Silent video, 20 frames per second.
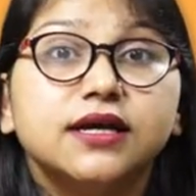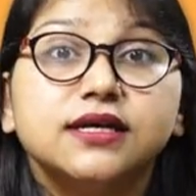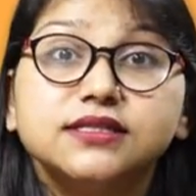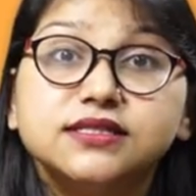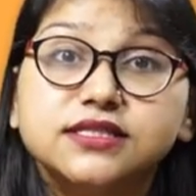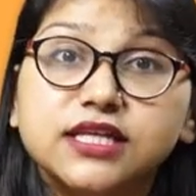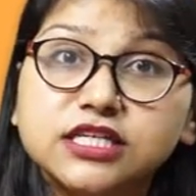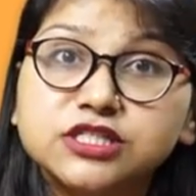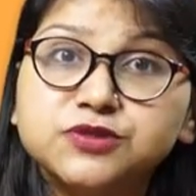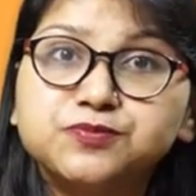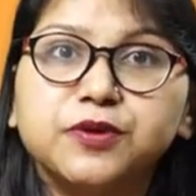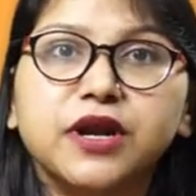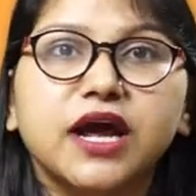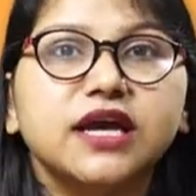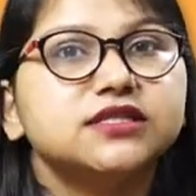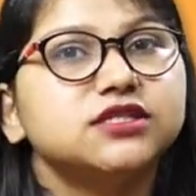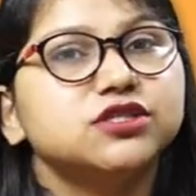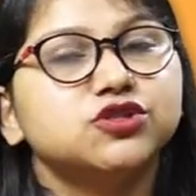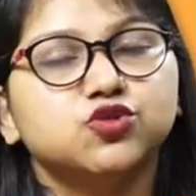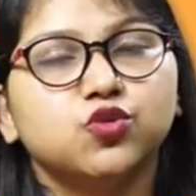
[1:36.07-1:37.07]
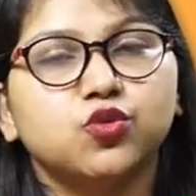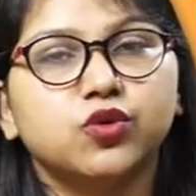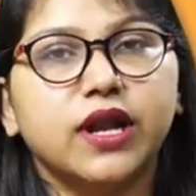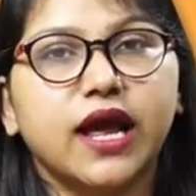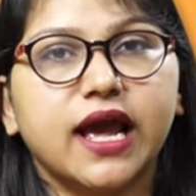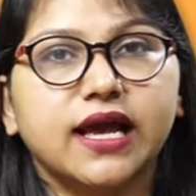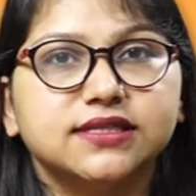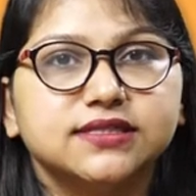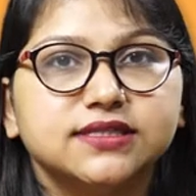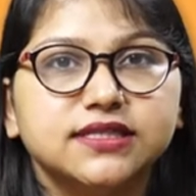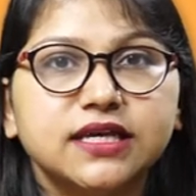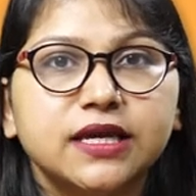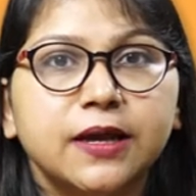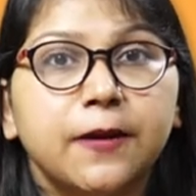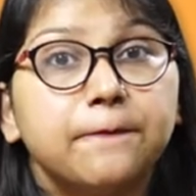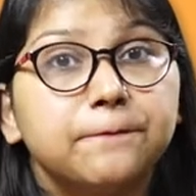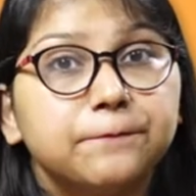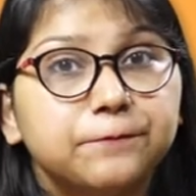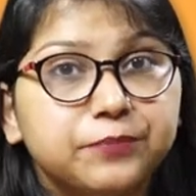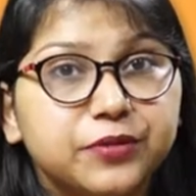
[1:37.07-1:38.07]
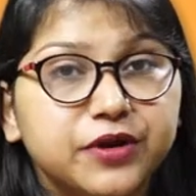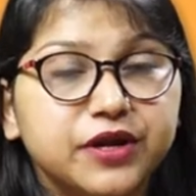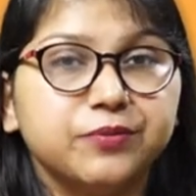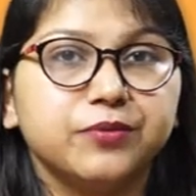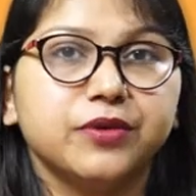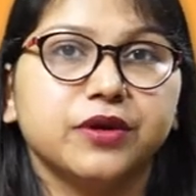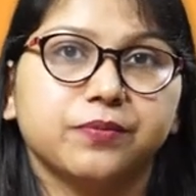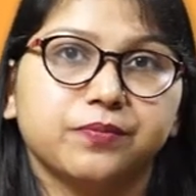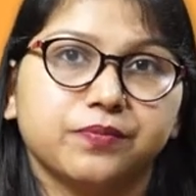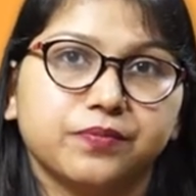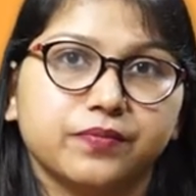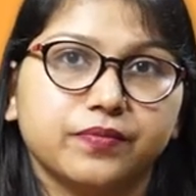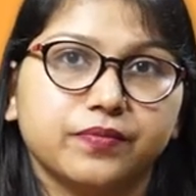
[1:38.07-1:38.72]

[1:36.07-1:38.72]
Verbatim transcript: This price is known as the premium.